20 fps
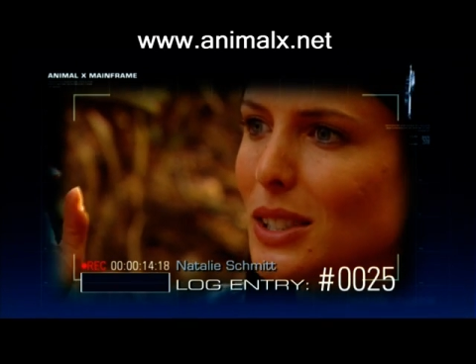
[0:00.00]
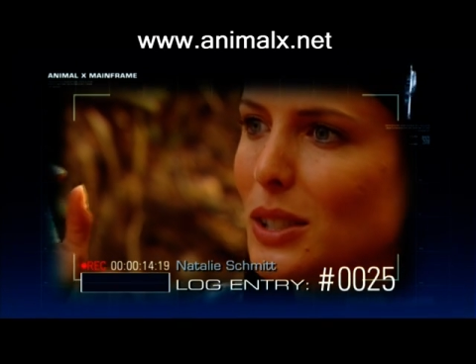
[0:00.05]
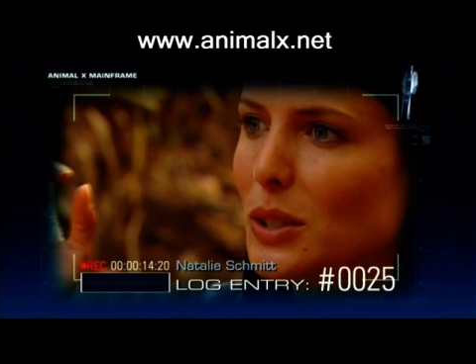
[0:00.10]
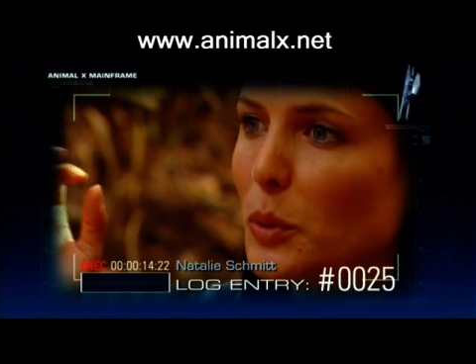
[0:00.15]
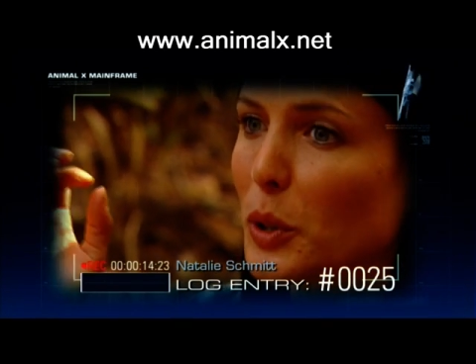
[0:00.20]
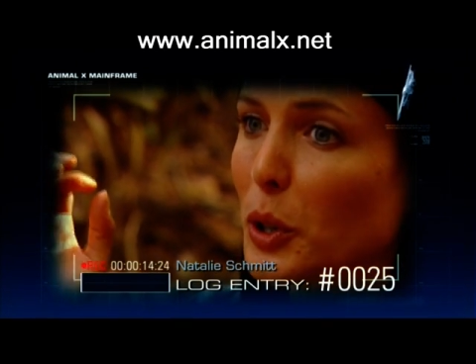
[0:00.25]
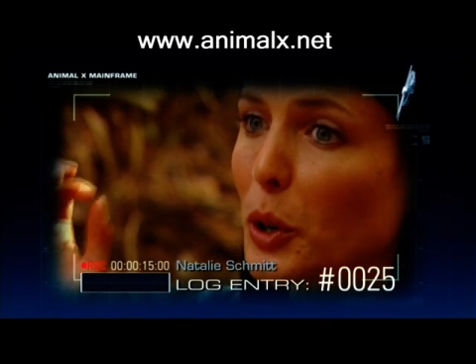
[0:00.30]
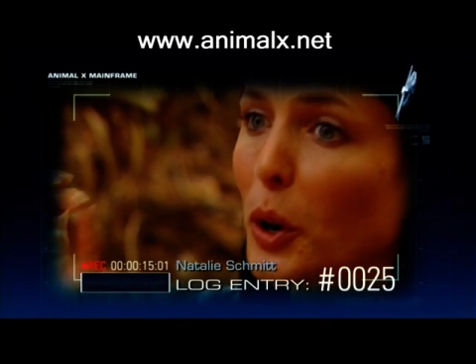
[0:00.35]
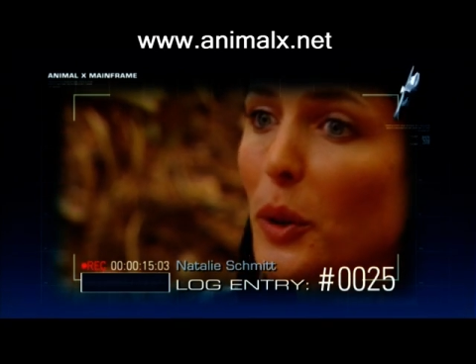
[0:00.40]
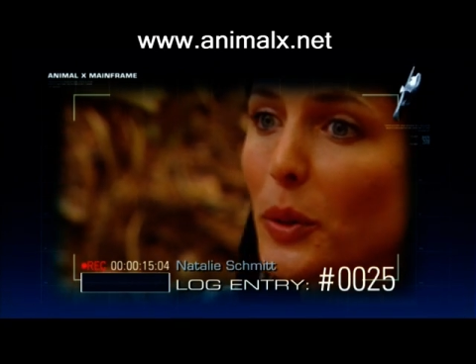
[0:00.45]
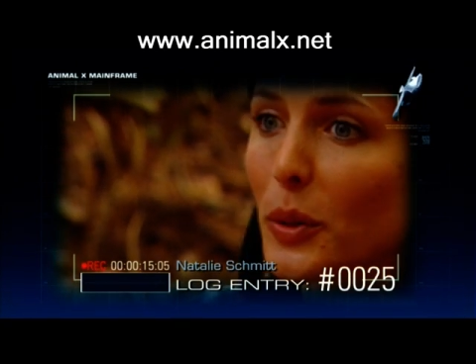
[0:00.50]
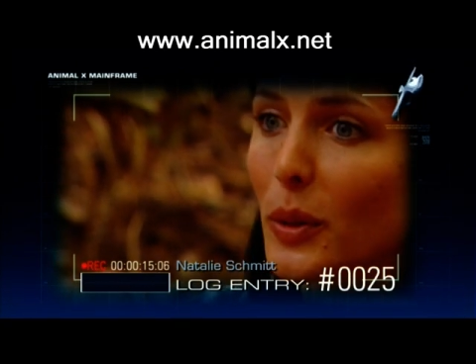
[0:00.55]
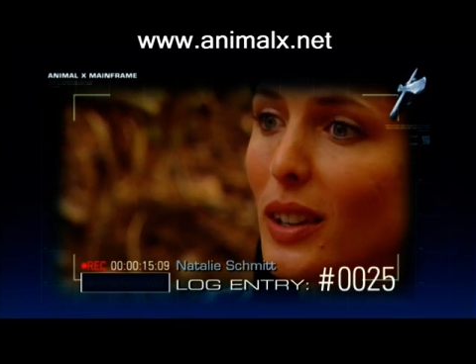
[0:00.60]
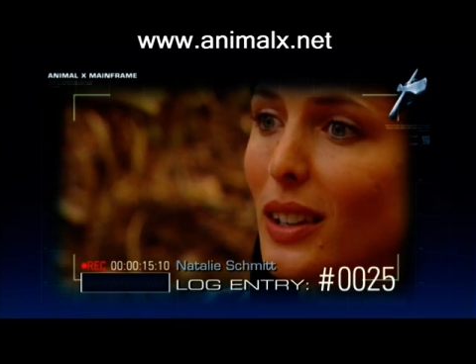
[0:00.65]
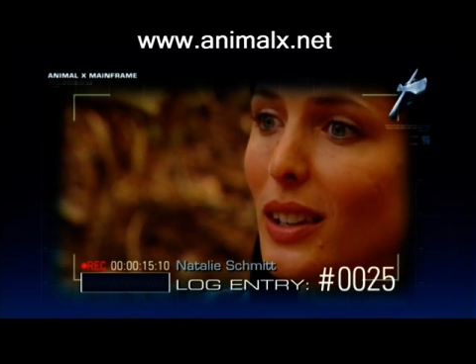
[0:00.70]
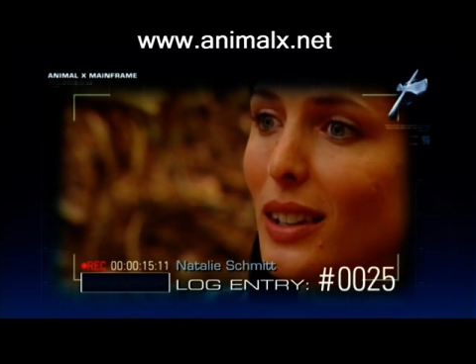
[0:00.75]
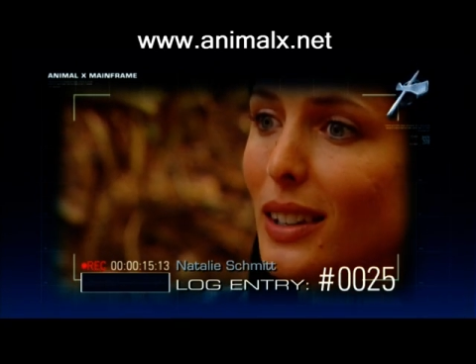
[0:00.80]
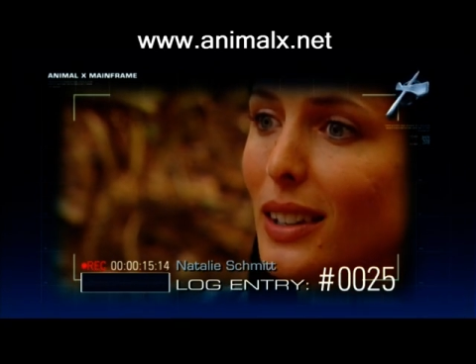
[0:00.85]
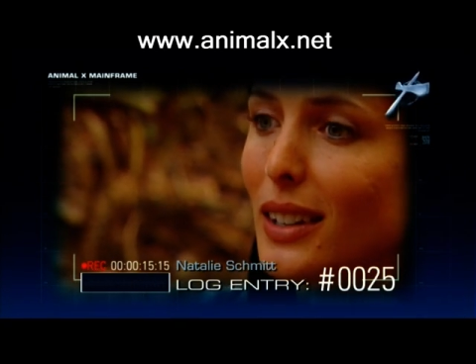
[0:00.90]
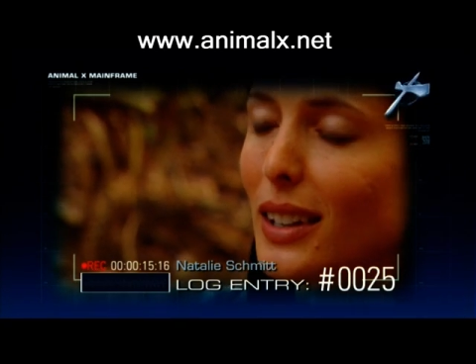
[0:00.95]
We got
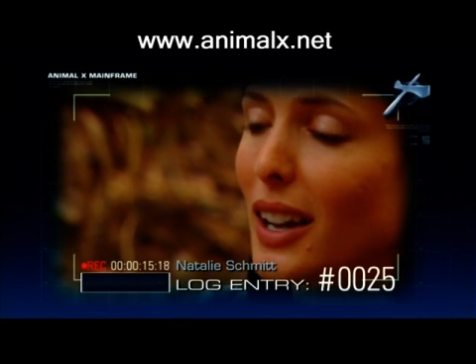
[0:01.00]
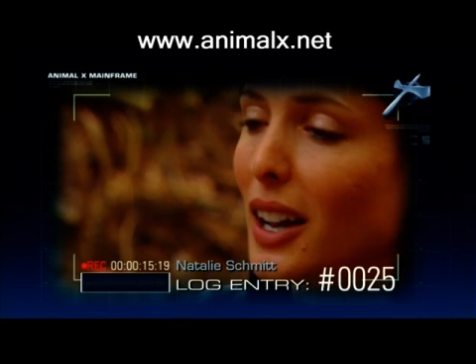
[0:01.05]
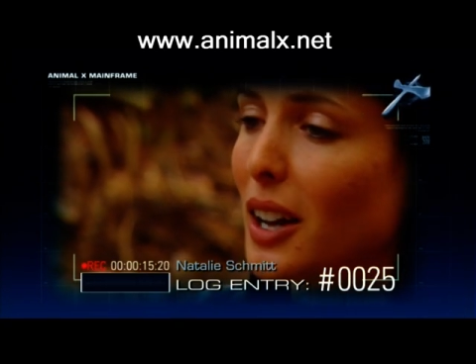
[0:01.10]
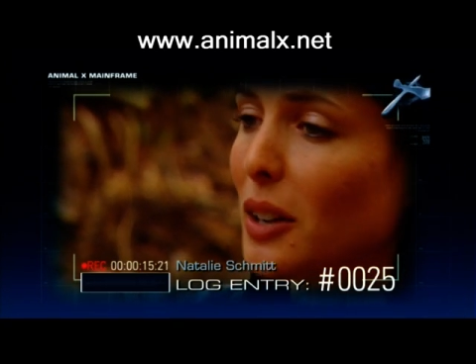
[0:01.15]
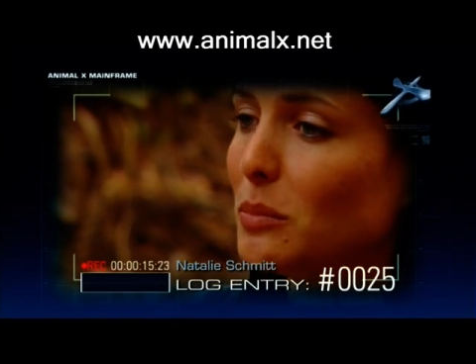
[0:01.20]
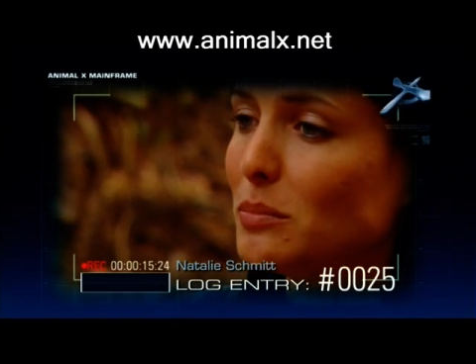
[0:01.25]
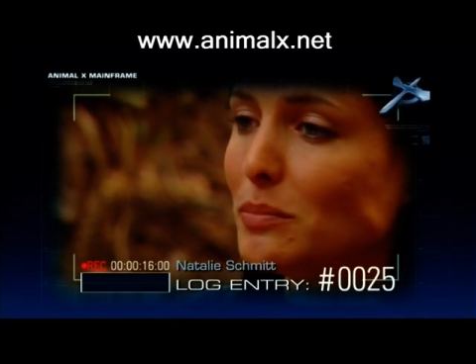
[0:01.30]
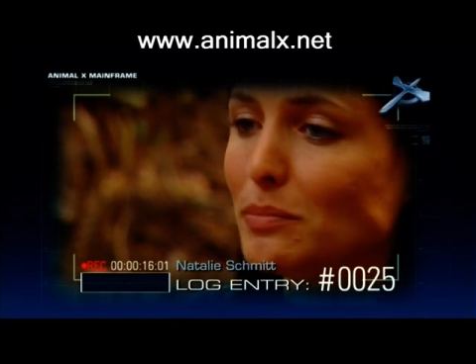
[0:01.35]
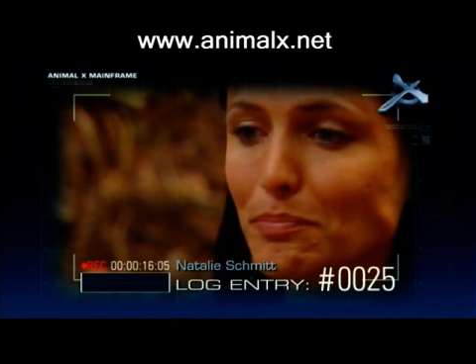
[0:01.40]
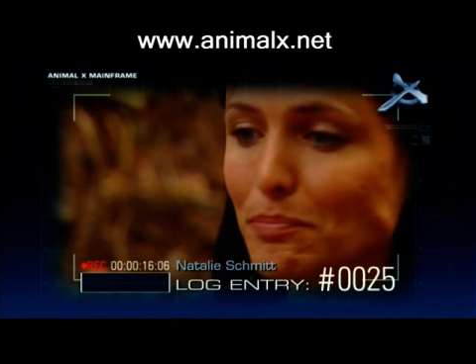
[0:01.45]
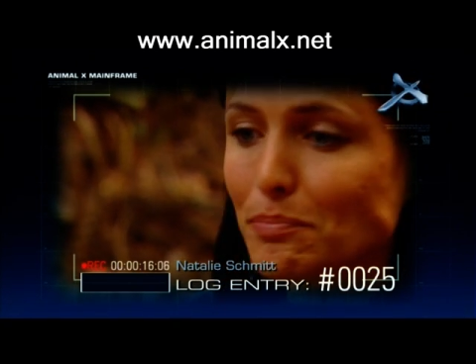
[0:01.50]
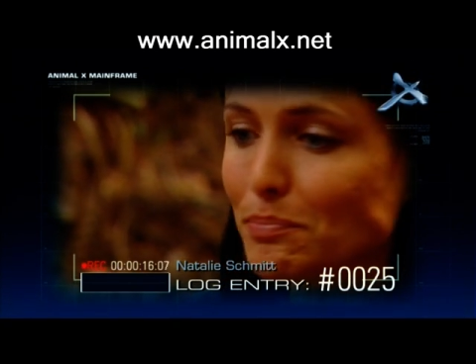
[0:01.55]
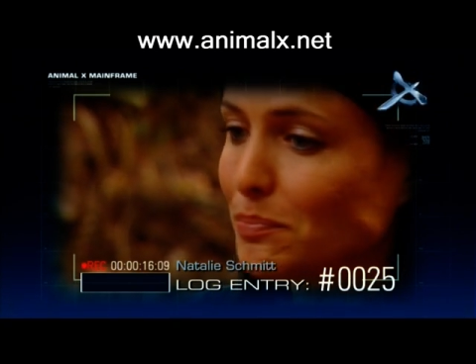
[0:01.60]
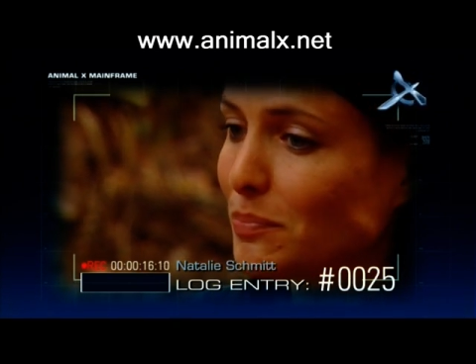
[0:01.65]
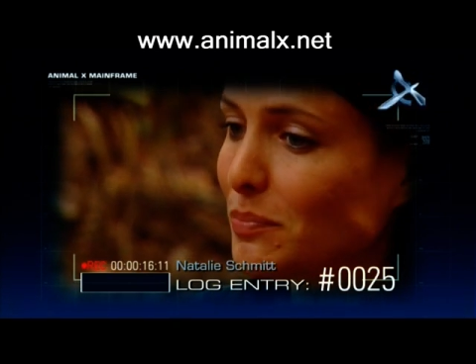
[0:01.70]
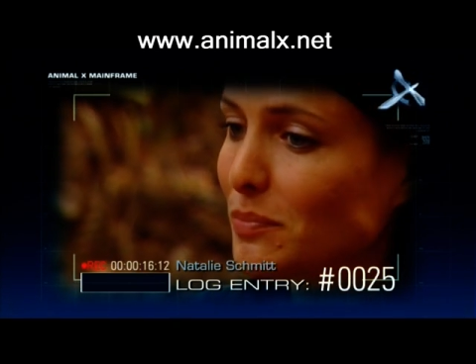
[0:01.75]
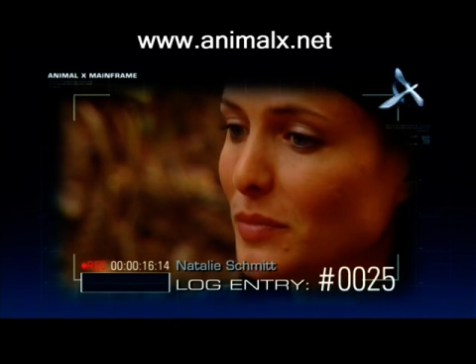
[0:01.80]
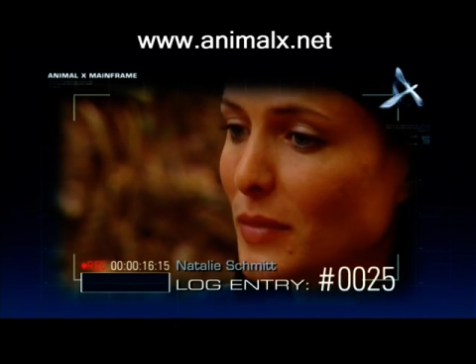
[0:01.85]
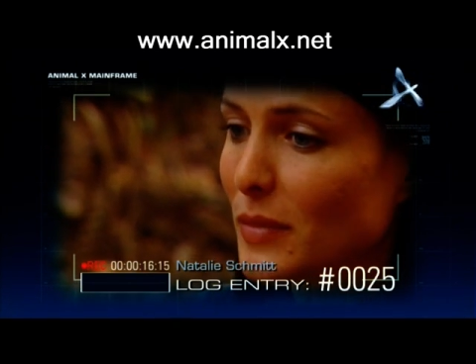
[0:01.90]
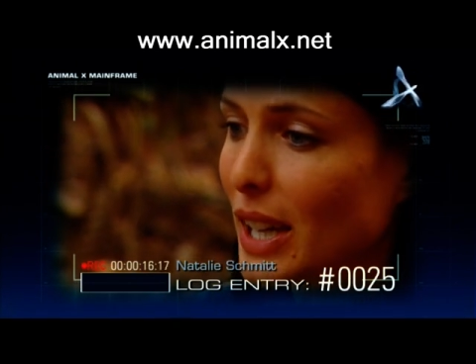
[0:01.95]
the
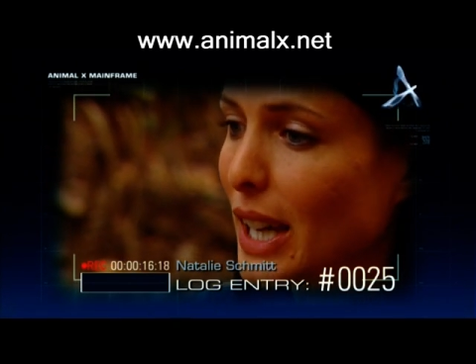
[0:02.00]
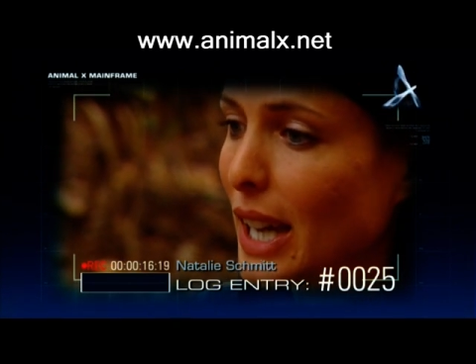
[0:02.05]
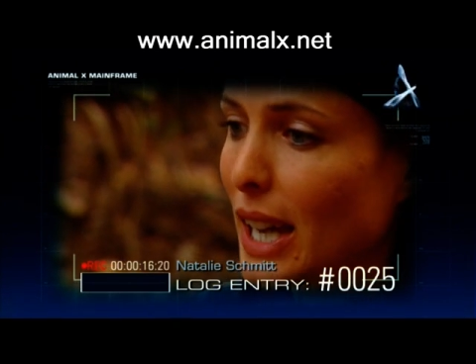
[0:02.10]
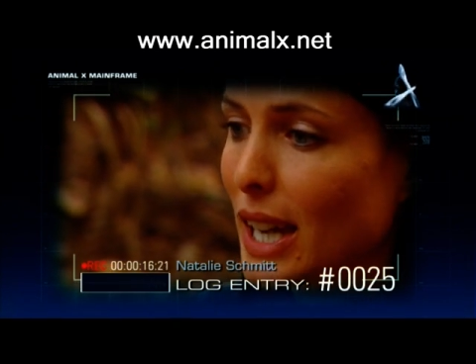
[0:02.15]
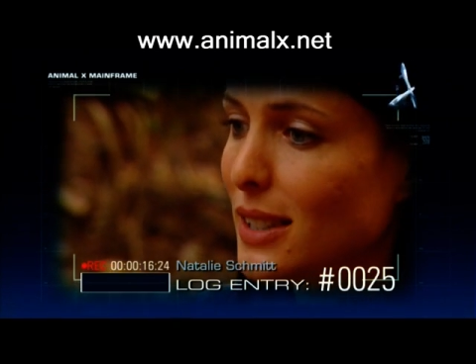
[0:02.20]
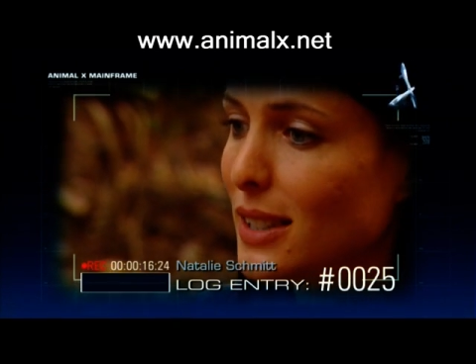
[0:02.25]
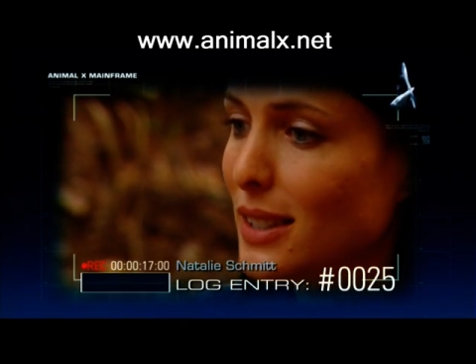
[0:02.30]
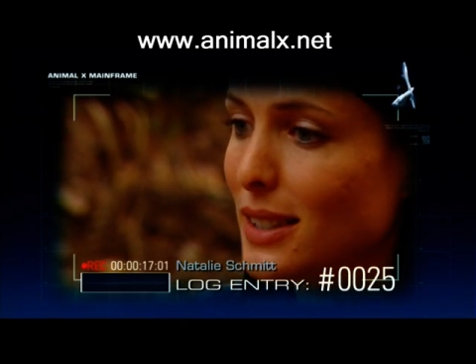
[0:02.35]
heat